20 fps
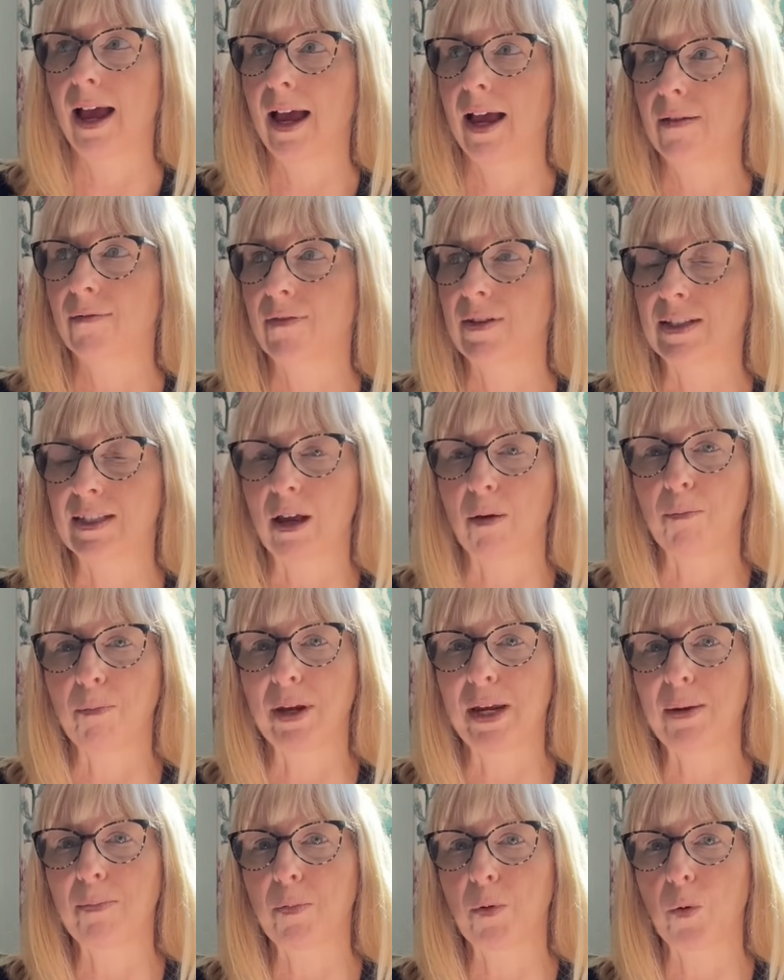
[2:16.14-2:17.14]
for some
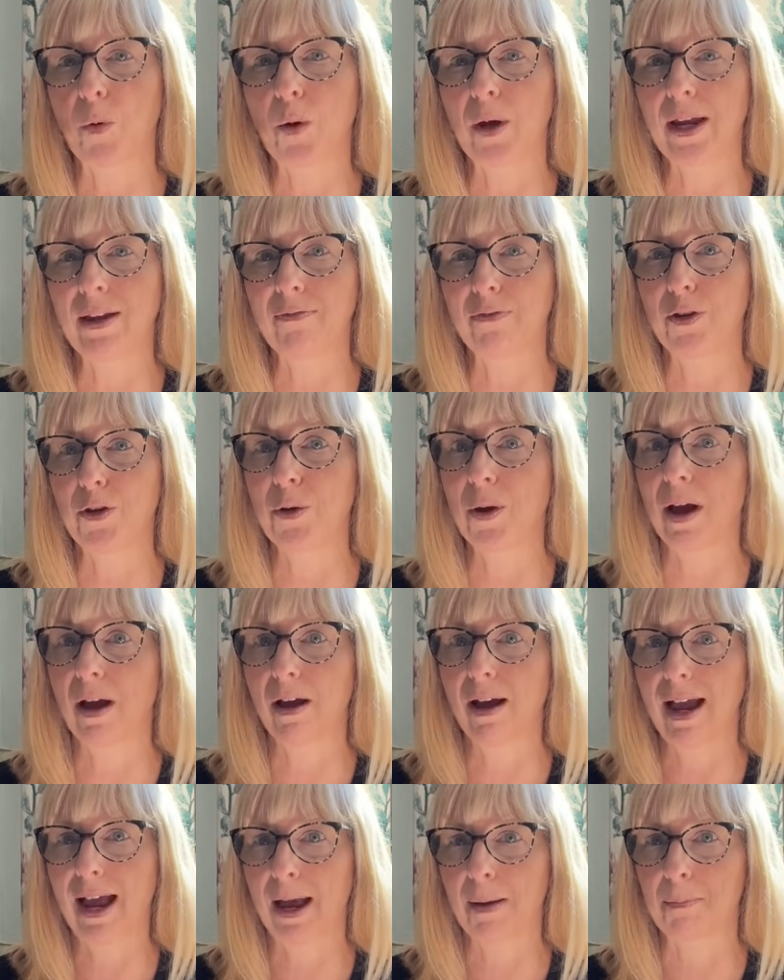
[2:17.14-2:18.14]
people if you
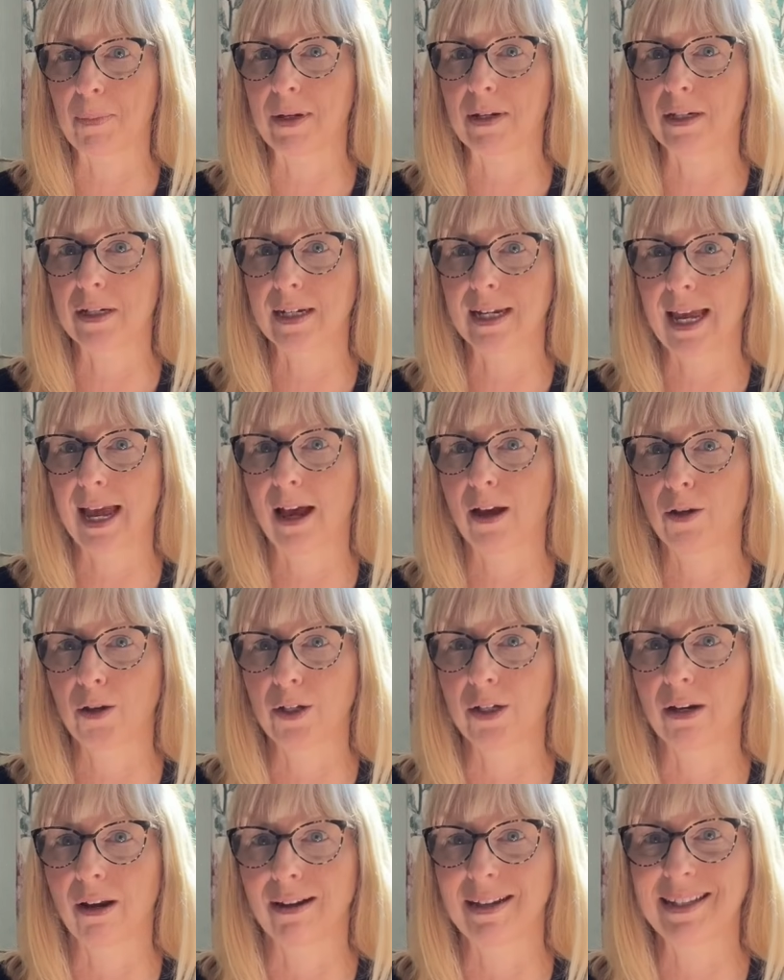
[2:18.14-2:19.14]
happen to get a
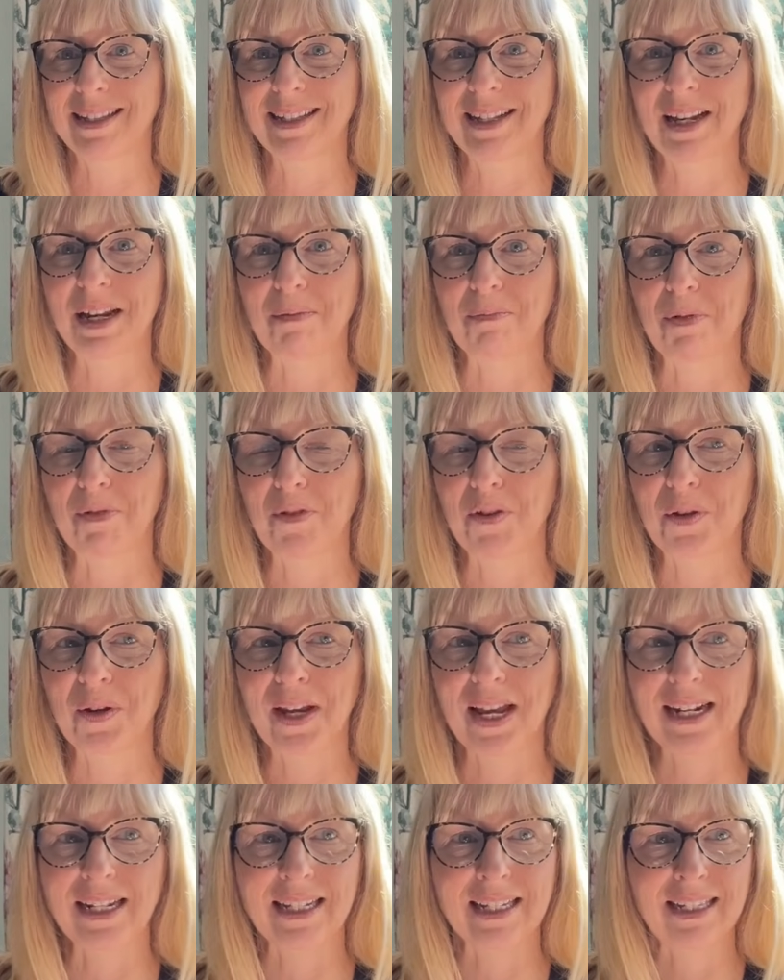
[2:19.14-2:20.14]
good night's sleep, if you can
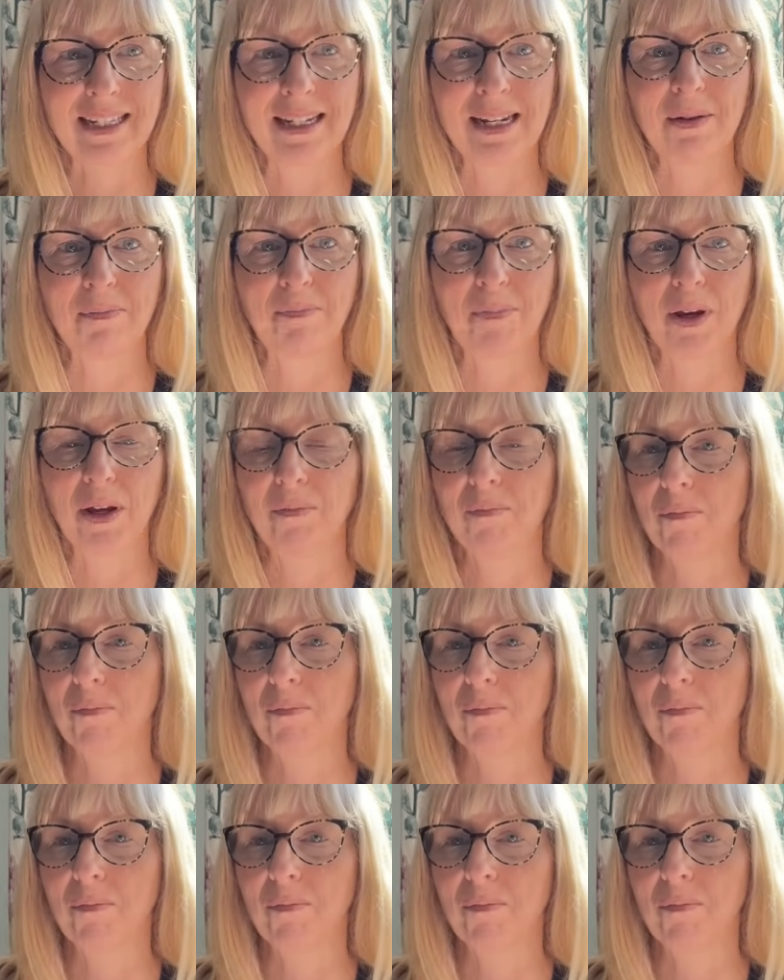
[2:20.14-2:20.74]
get to sleep